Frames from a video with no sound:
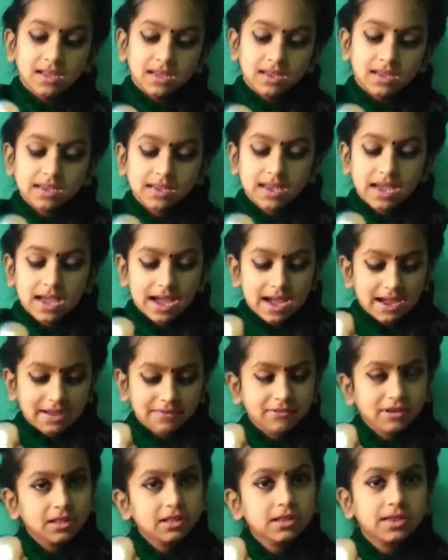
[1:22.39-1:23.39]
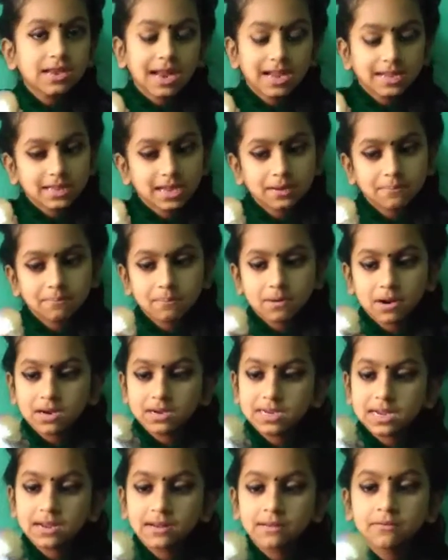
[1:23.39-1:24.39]
Yeah, I really like that
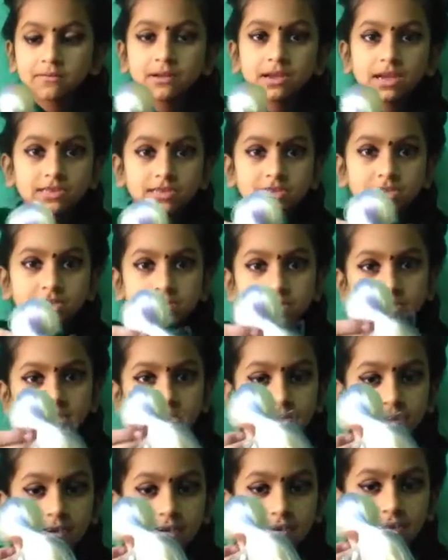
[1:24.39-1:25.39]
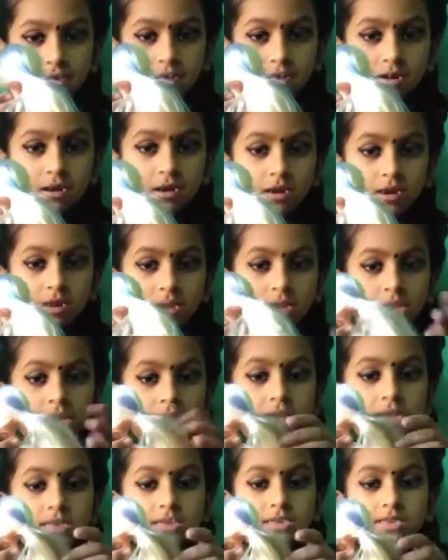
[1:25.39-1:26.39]
part. And look at her hair.
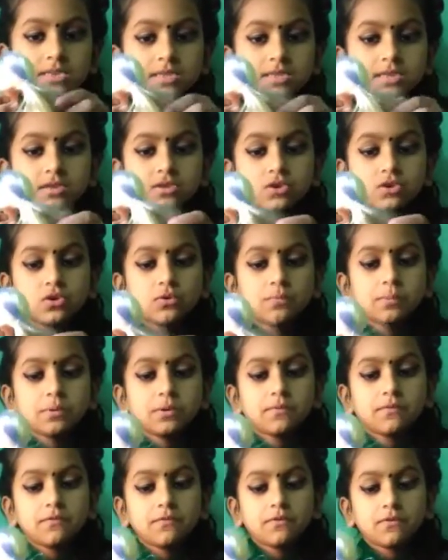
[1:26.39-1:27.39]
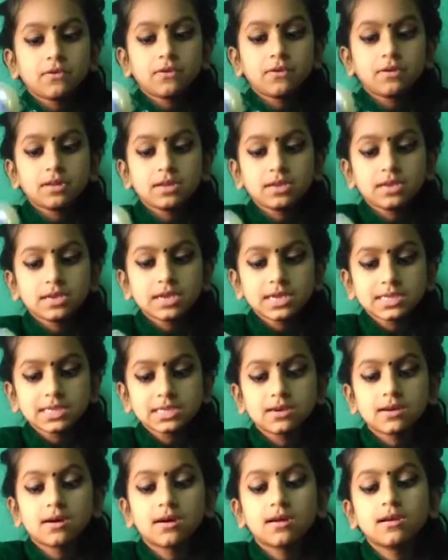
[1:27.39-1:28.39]
It's so beautiful. It has
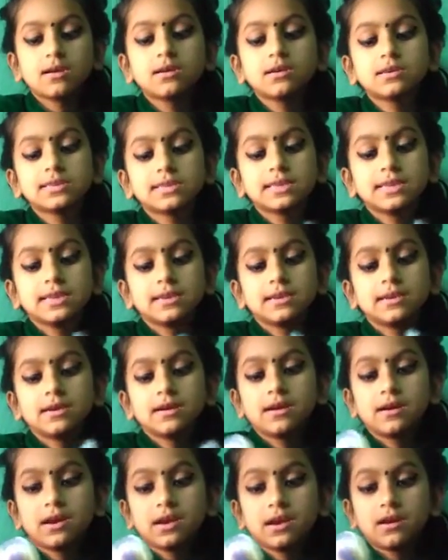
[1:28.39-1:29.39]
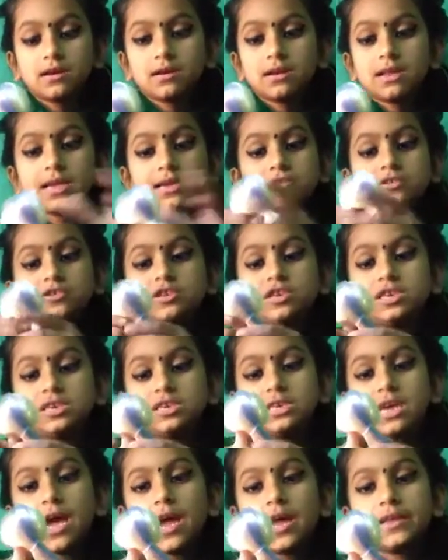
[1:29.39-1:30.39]
colors in her hair, like
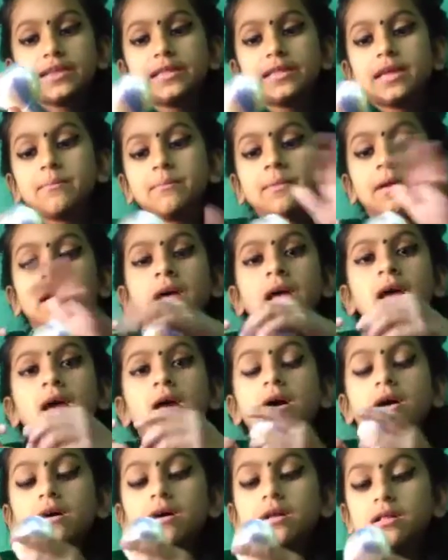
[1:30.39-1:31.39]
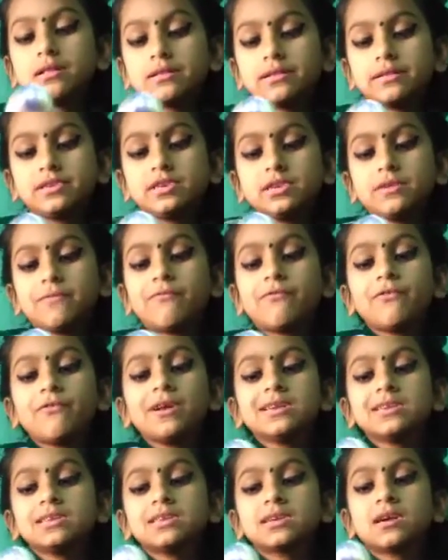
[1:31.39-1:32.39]
she dyed them a
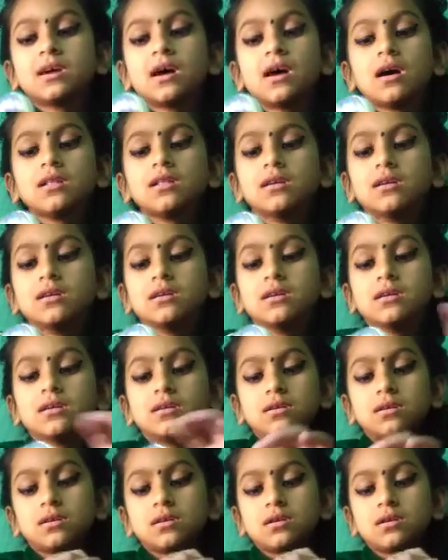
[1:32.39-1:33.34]
different color.